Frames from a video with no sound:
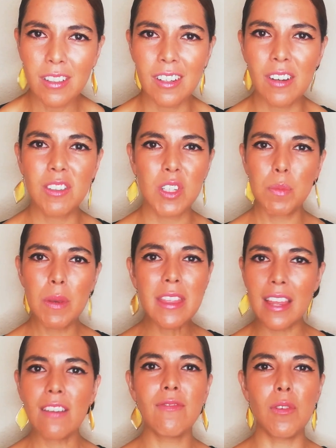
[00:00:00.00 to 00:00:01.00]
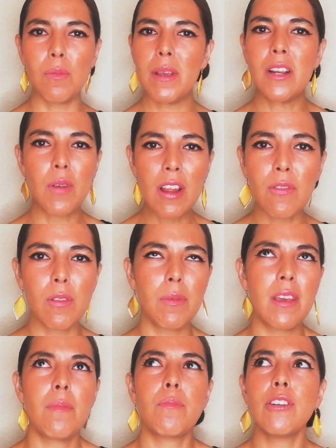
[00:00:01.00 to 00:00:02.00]
You know, just be thankful, be grateful,
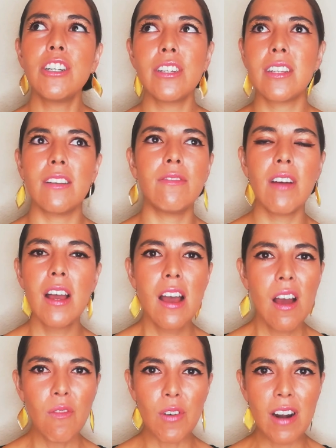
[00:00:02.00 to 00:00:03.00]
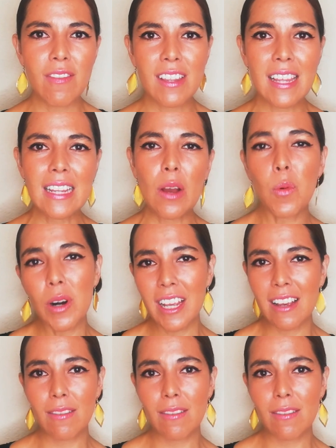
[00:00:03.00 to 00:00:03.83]
be appreciative for everything that we're